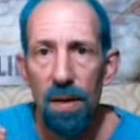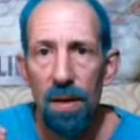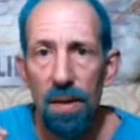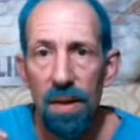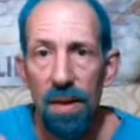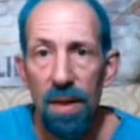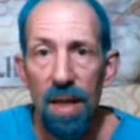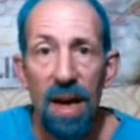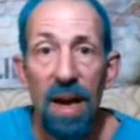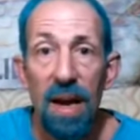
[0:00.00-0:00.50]

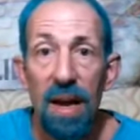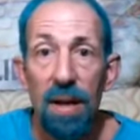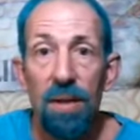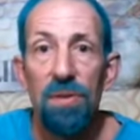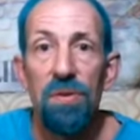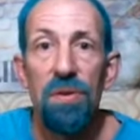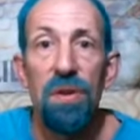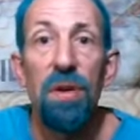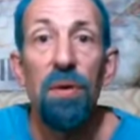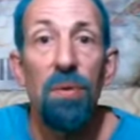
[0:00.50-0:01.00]
that
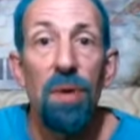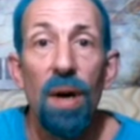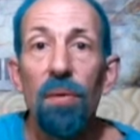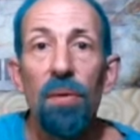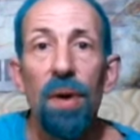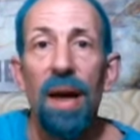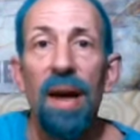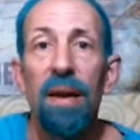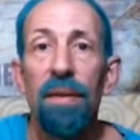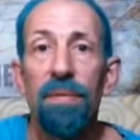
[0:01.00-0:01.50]
you don't
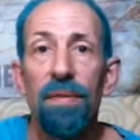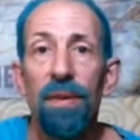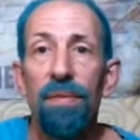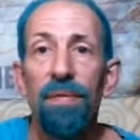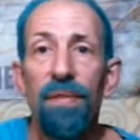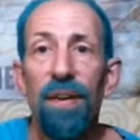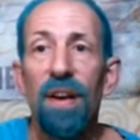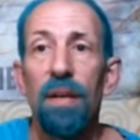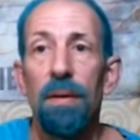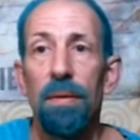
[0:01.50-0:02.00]
have the
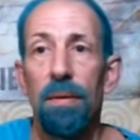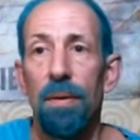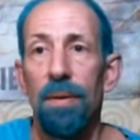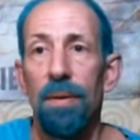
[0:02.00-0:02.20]
faith